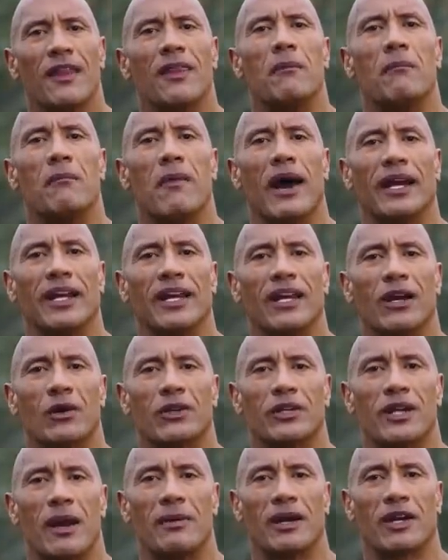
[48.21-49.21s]
the Mighty
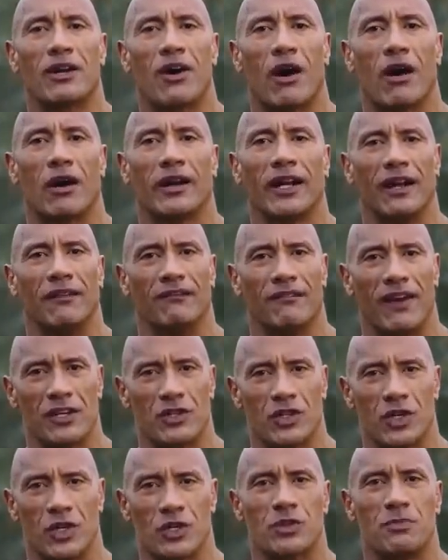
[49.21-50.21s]
Oak debit card
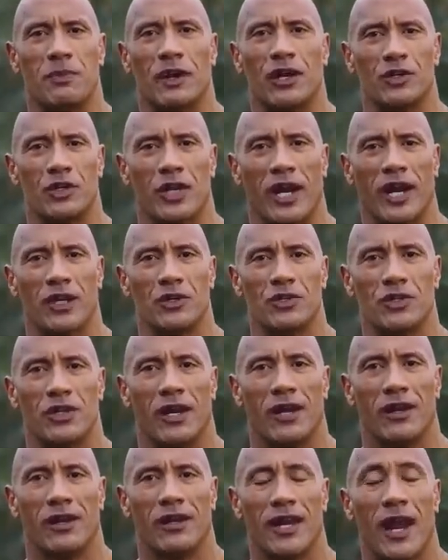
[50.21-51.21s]
invests your spare change,
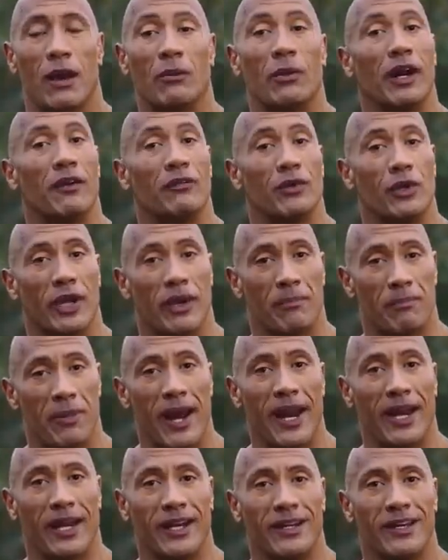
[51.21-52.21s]
and whenever you get
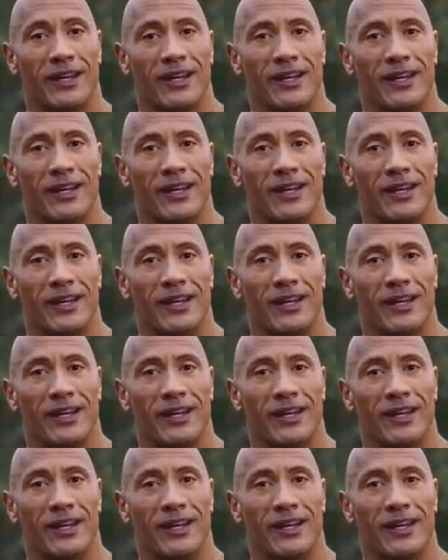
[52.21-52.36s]
paid,